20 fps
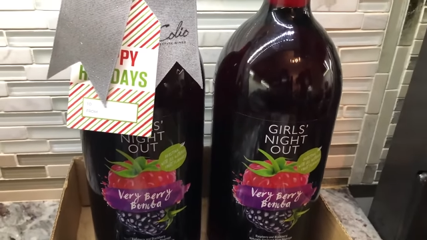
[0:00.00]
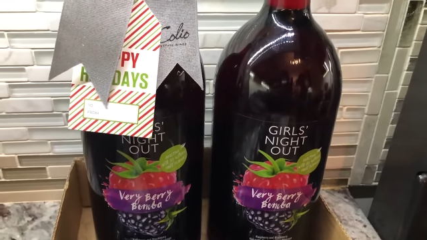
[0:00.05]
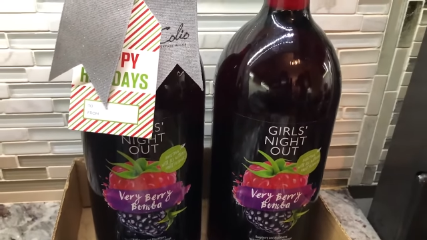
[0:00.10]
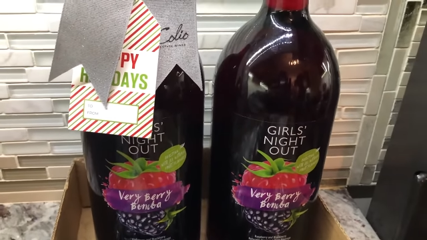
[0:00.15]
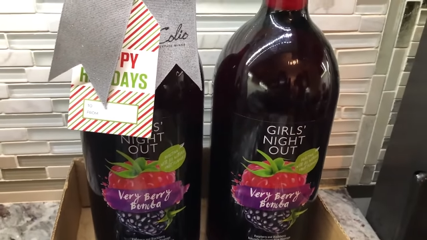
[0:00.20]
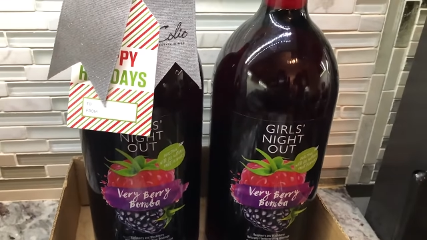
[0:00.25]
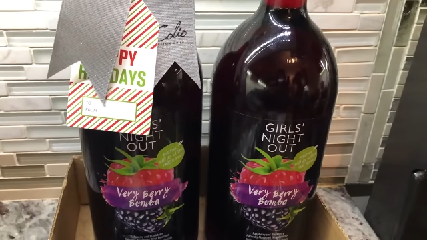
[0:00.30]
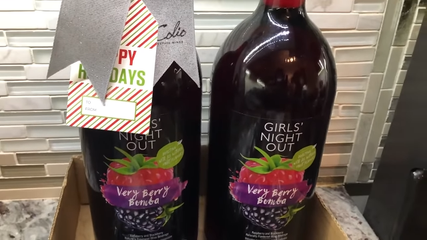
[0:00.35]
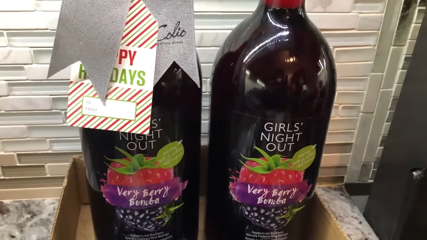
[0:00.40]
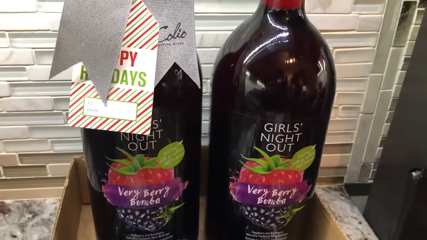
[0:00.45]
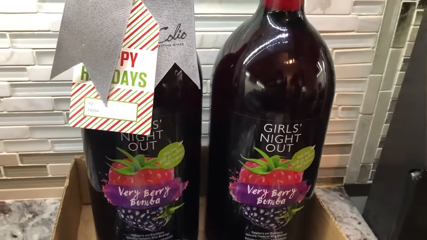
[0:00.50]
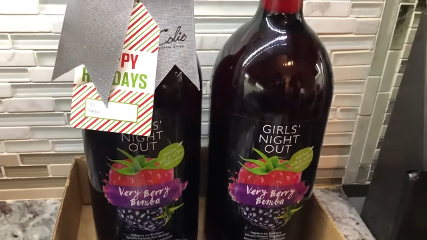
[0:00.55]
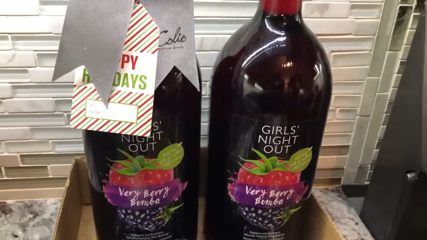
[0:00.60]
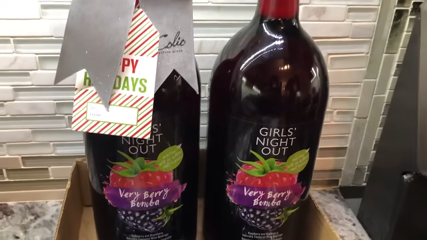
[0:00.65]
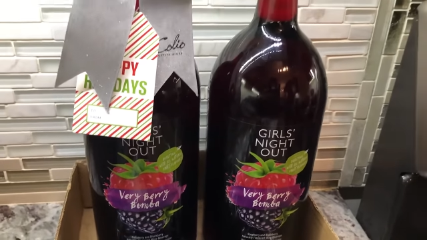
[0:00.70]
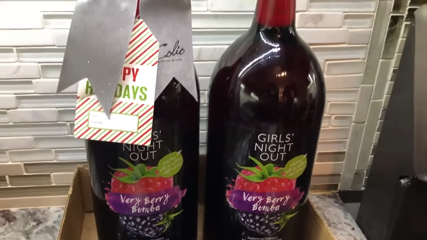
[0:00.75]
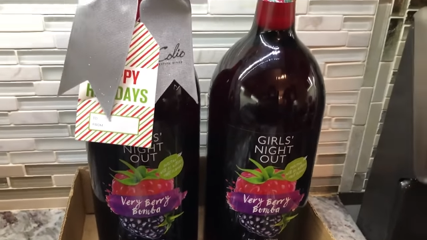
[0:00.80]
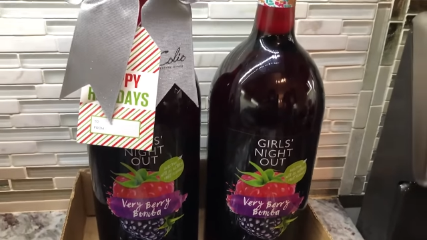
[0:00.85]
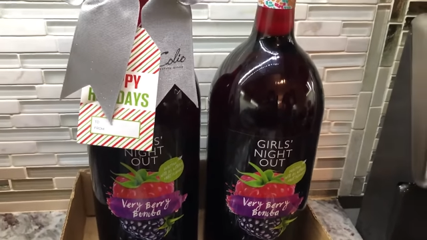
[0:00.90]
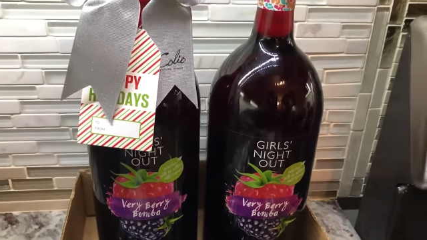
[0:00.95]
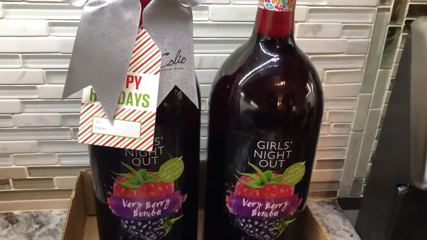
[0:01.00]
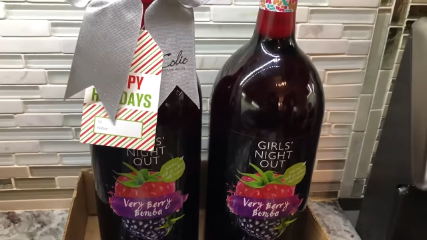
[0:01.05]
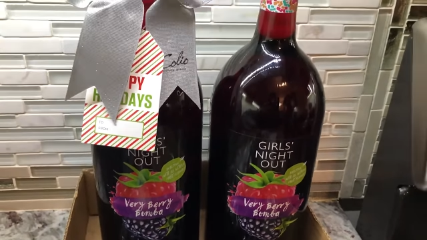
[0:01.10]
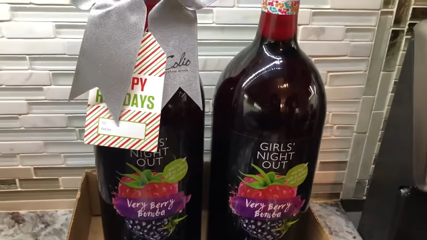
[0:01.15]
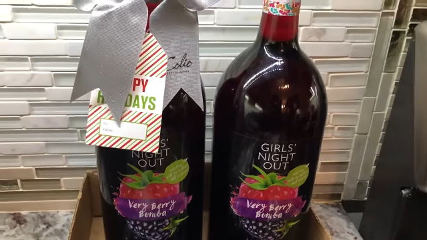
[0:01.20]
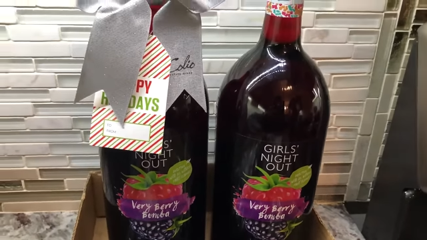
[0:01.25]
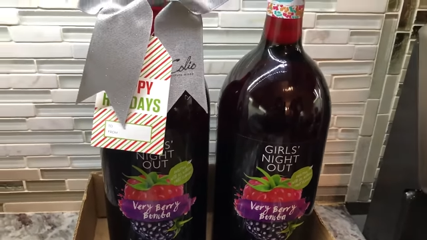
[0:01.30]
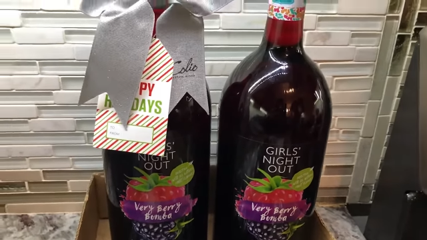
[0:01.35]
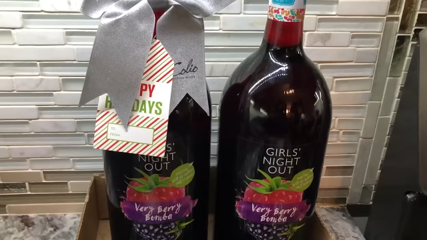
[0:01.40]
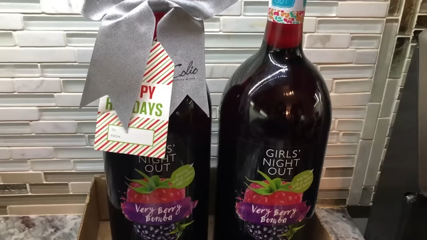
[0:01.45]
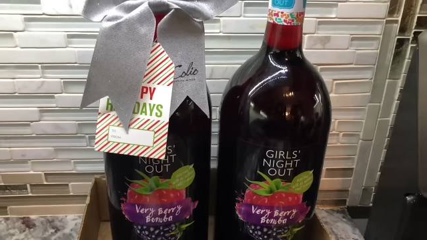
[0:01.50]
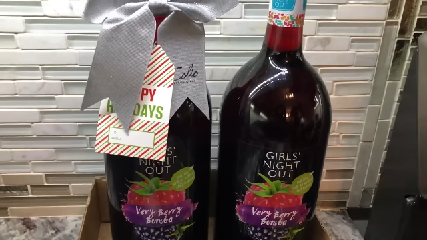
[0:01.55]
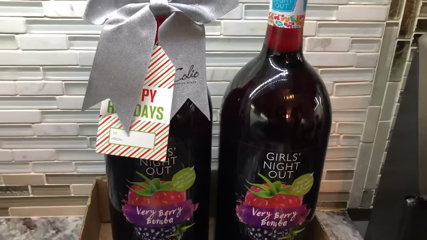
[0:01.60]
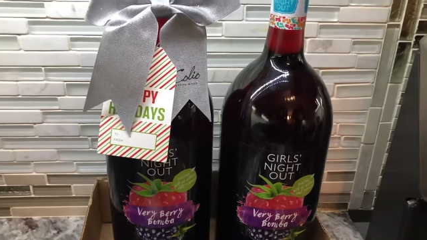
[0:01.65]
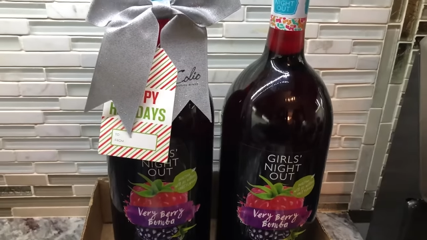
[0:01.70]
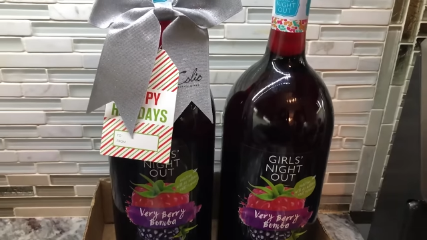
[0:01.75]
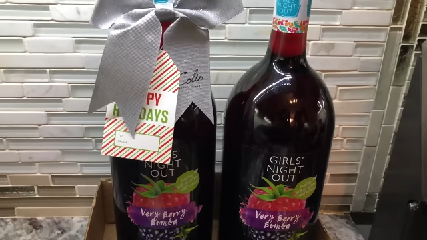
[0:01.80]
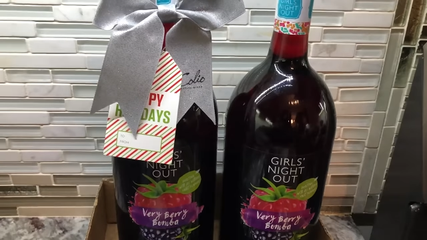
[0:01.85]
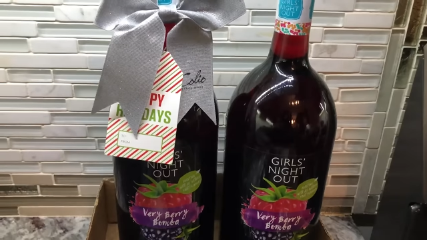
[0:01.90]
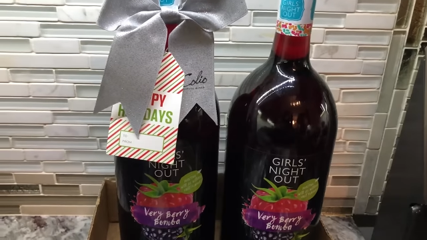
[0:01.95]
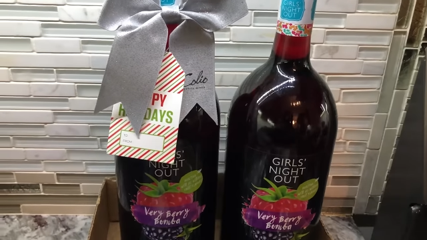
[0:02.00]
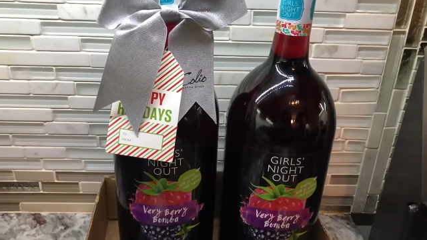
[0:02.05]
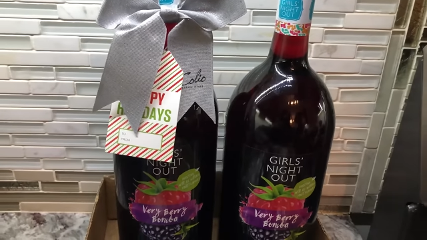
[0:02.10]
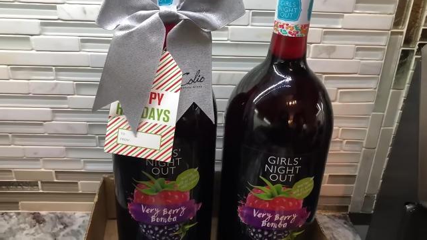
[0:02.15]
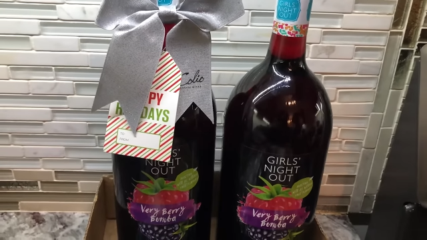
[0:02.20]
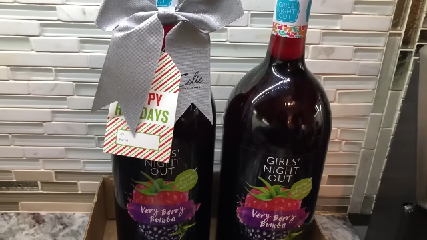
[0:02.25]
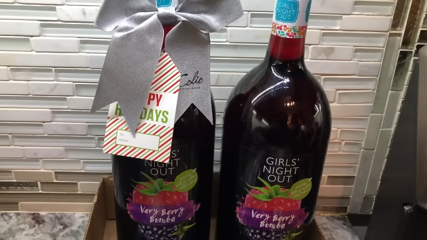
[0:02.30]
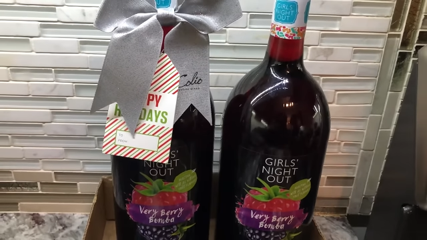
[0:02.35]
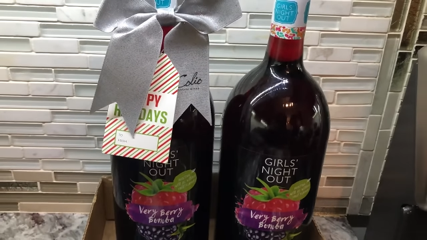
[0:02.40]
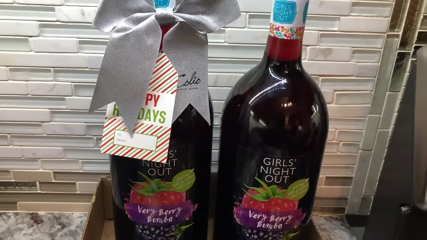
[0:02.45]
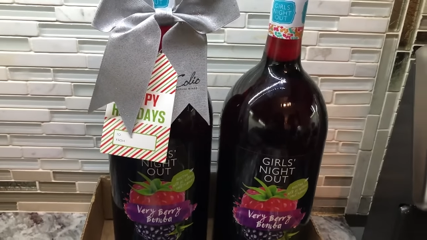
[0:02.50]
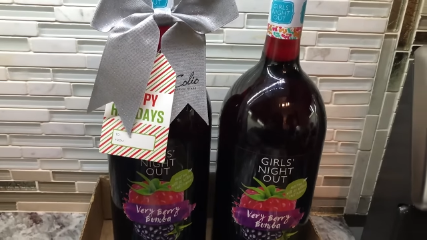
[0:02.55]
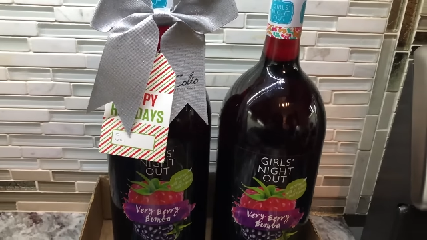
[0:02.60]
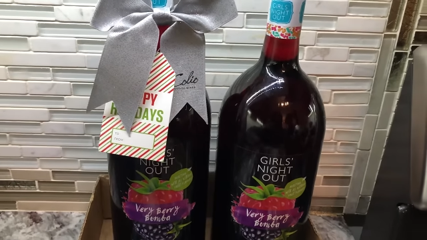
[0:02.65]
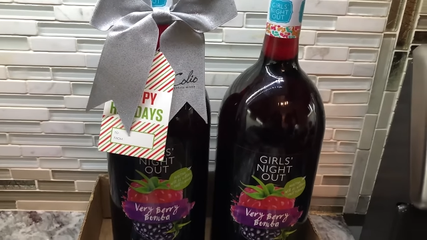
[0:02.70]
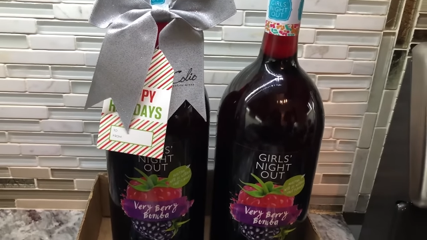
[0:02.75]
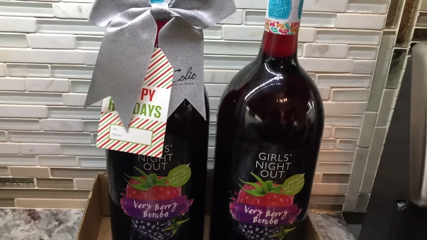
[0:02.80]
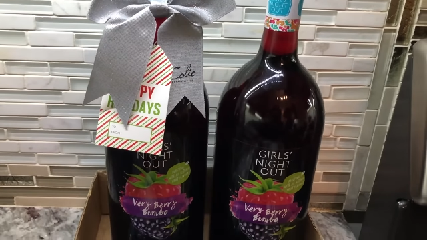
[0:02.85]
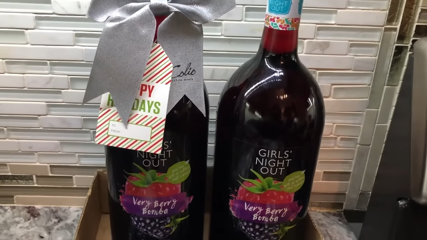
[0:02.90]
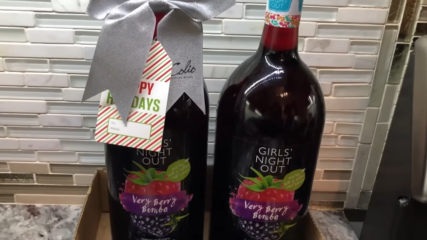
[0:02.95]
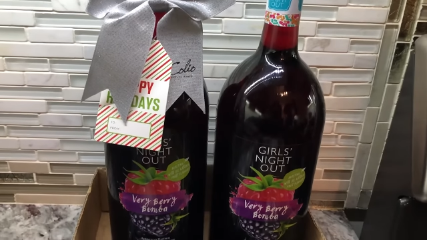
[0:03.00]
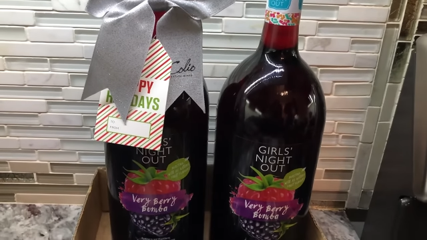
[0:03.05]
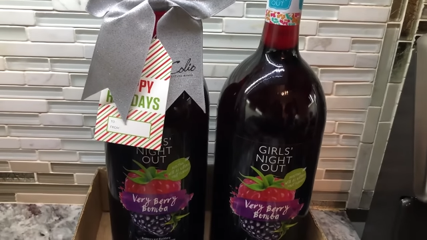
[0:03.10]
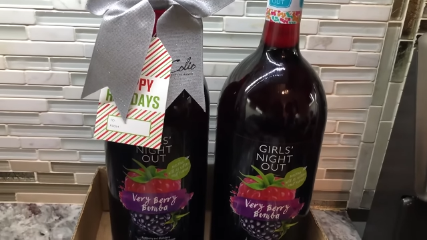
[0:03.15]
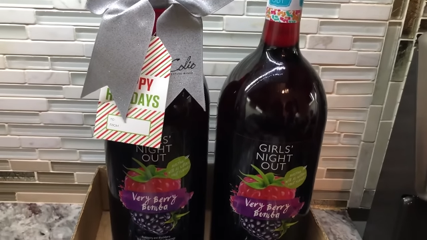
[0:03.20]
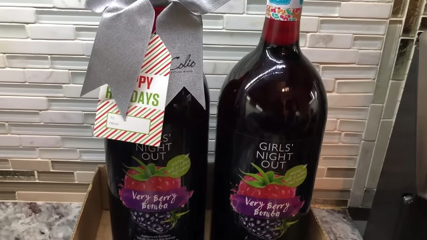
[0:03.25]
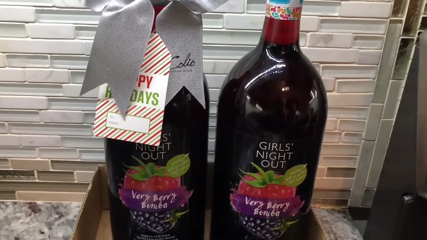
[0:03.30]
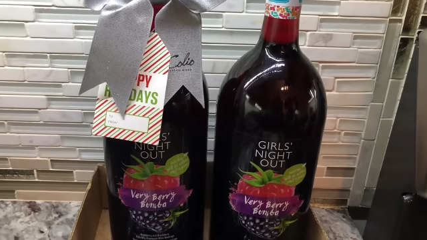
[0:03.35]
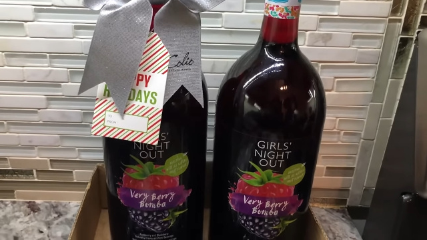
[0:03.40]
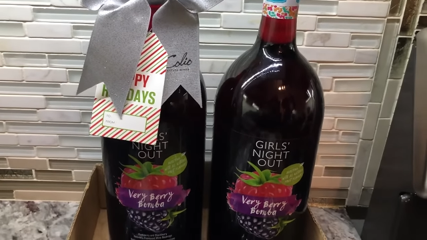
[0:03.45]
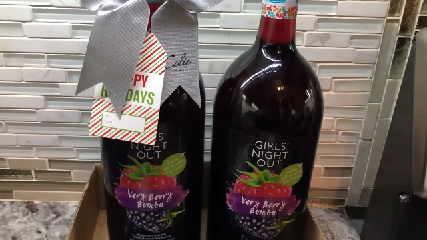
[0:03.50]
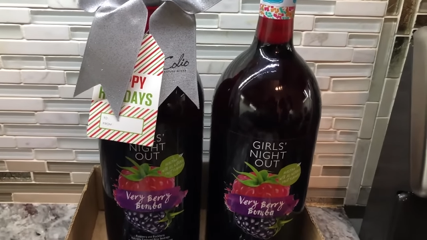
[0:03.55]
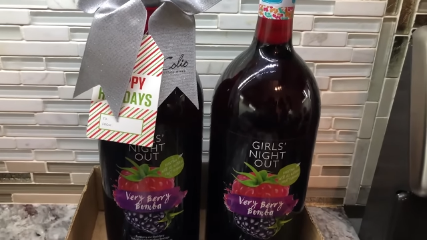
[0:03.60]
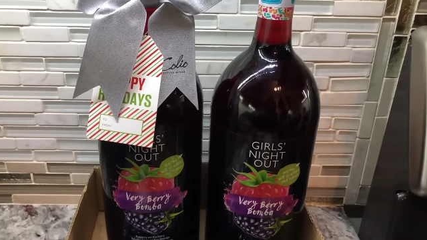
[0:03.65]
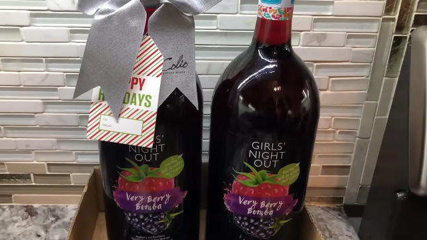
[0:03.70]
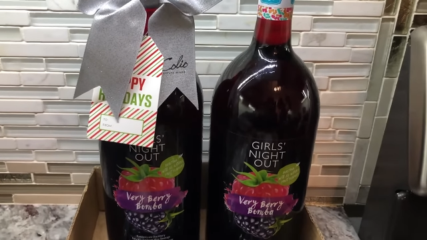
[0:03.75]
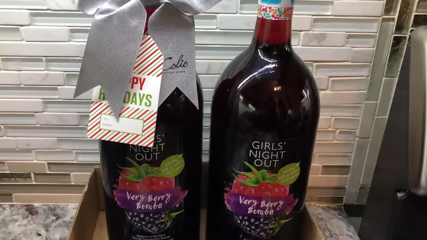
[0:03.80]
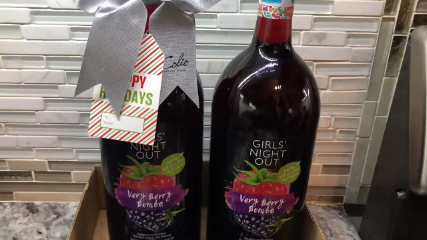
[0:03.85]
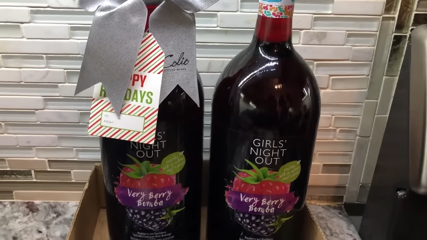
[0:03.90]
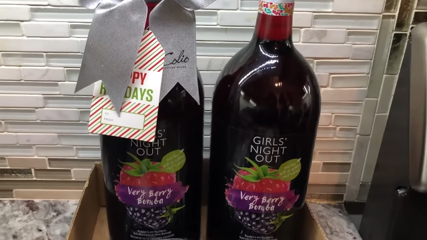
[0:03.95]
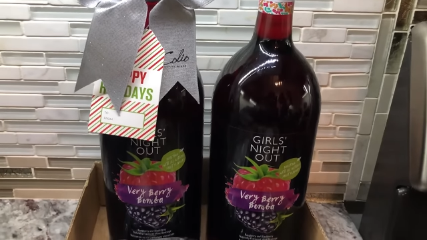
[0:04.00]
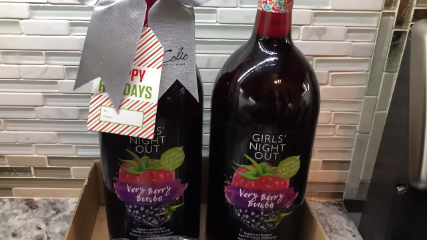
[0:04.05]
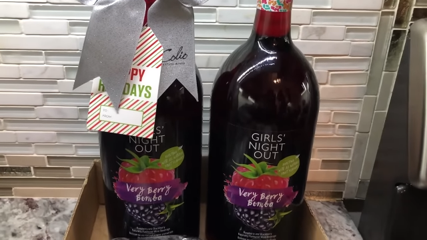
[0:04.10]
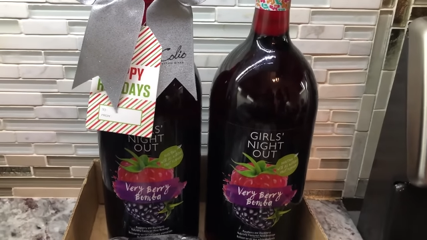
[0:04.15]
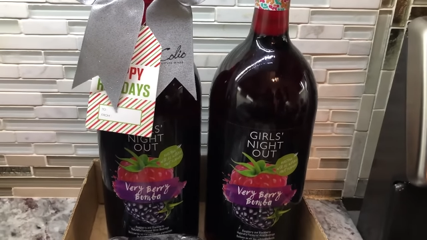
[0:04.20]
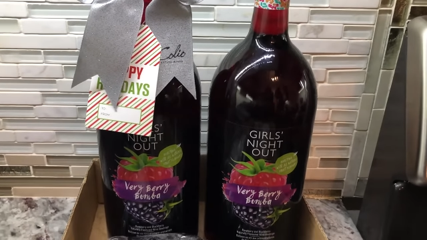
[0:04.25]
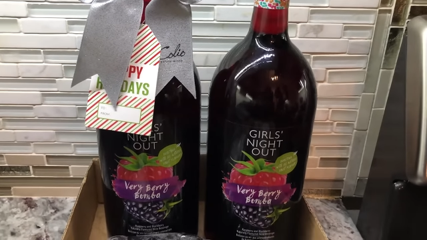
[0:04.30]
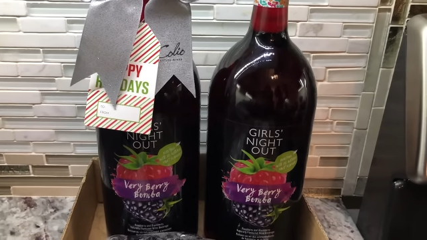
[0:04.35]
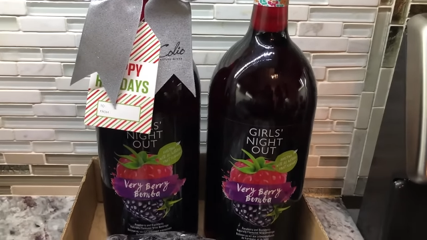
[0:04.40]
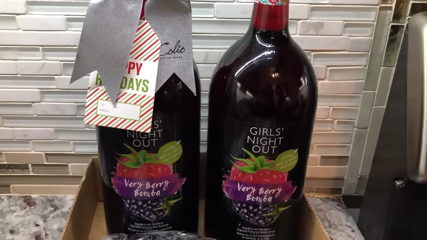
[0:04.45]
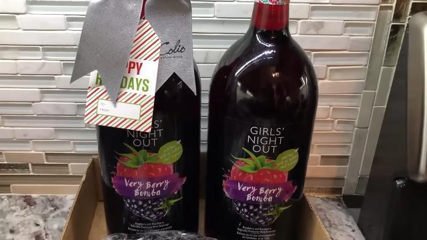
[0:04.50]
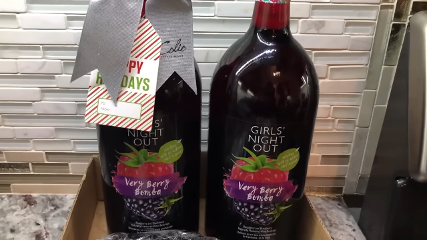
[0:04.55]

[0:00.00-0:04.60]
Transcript: [unreadable: no face in view]